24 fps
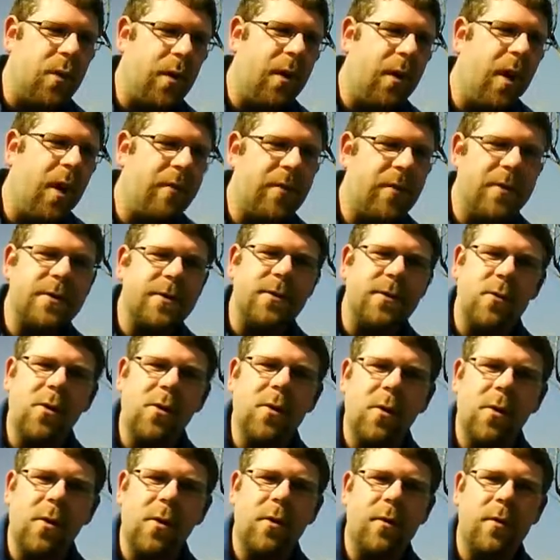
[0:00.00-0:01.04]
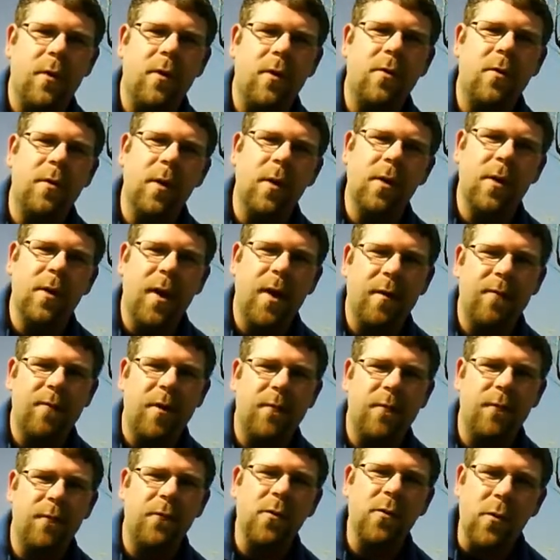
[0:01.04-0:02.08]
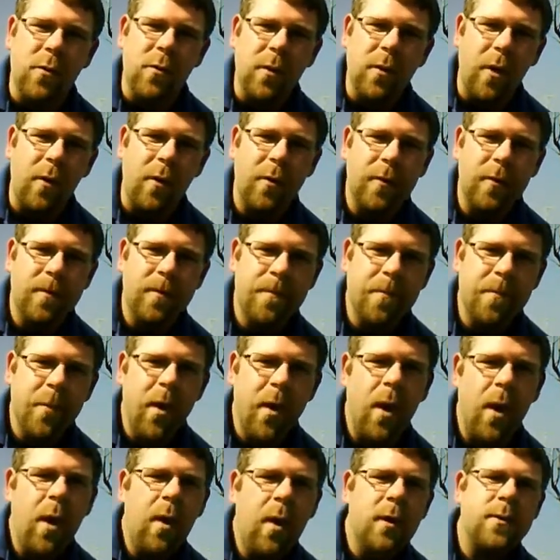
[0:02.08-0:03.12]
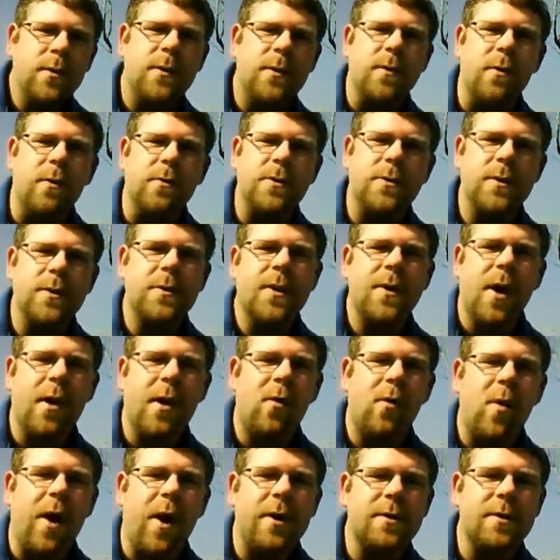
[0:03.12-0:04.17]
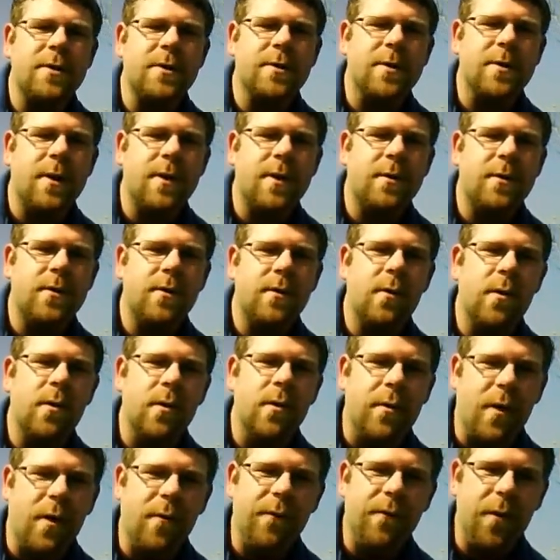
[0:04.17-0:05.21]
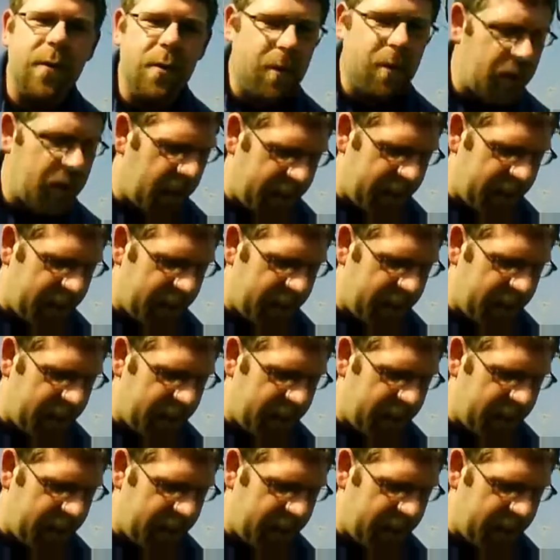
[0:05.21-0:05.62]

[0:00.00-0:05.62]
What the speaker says: a real heavy snow load or a real heavy fruit load. So just kind of watch as I do a few